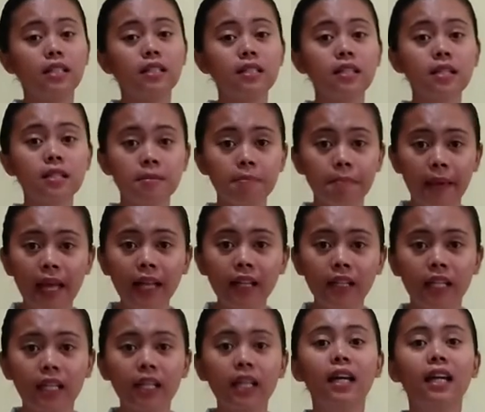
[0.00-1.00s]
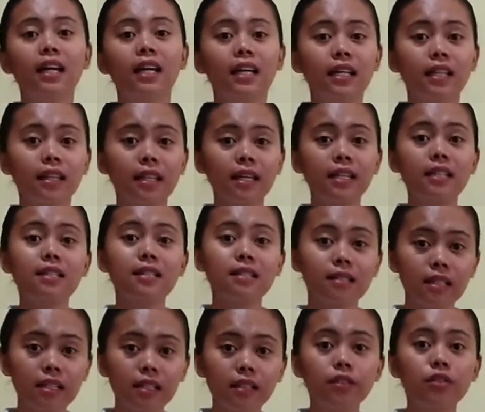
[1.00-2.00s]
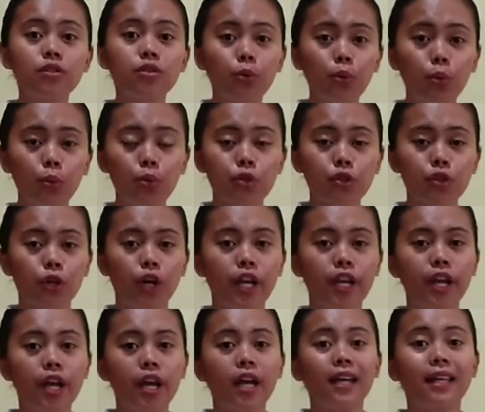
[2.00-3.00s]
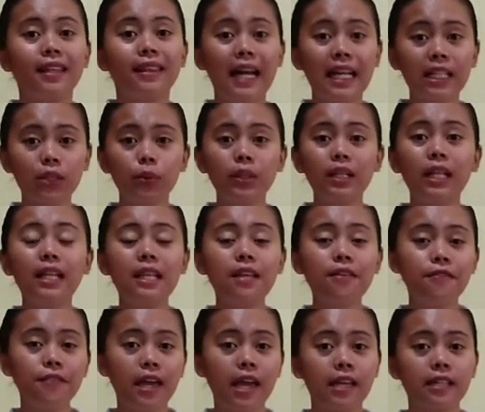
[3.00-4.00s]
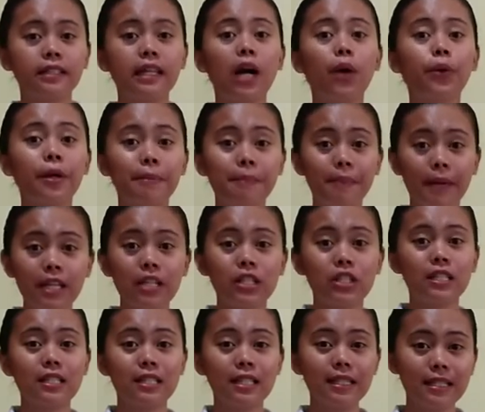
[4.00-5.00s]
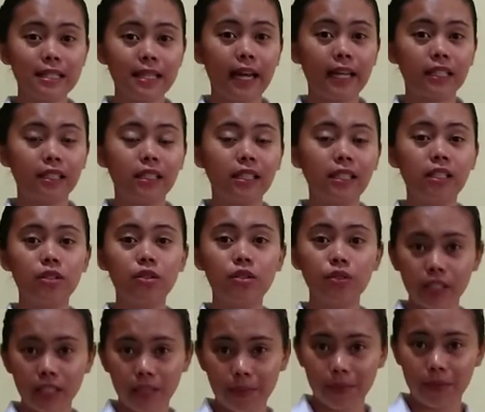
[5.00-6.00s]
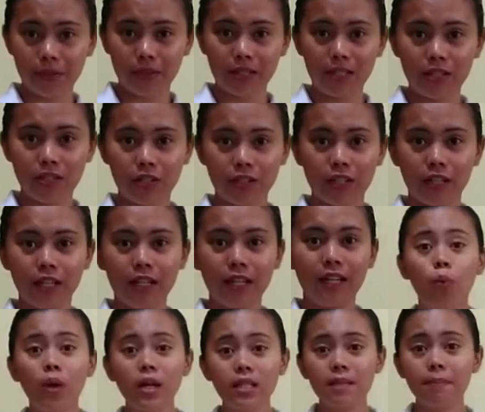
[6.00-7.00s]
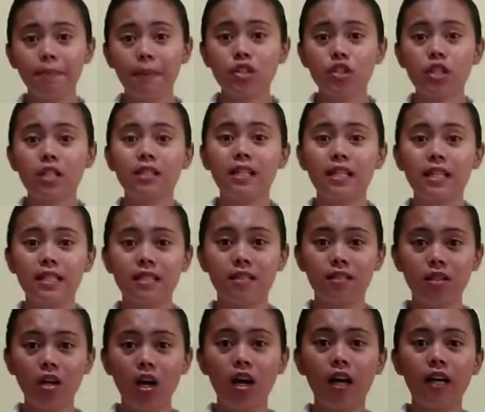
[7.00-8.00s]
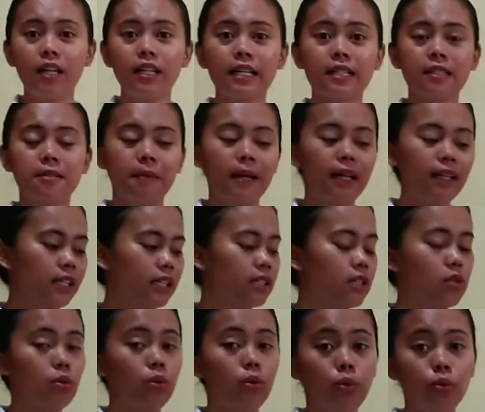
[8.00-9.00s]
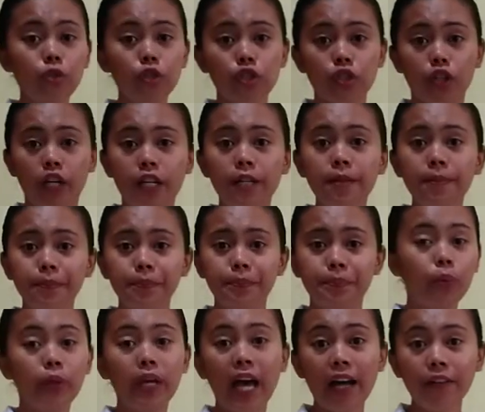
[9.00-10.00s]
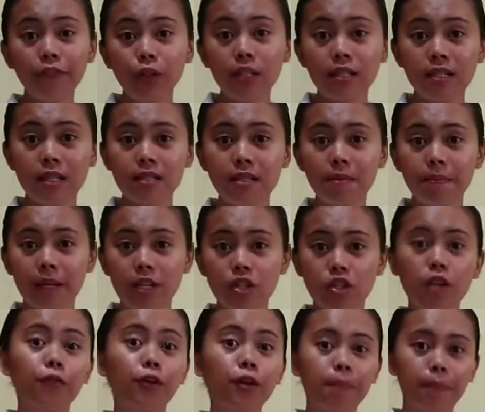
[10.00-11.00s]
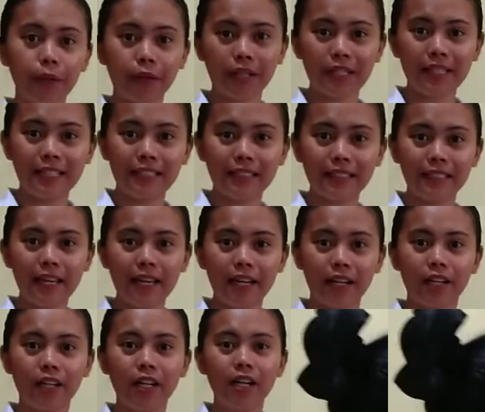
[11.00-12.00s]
is expelling the instilled solution. That will alleviate our patient's anxiety during the procedure. Once a patient is done expelling the solution, we have to assist the patient for perineal care.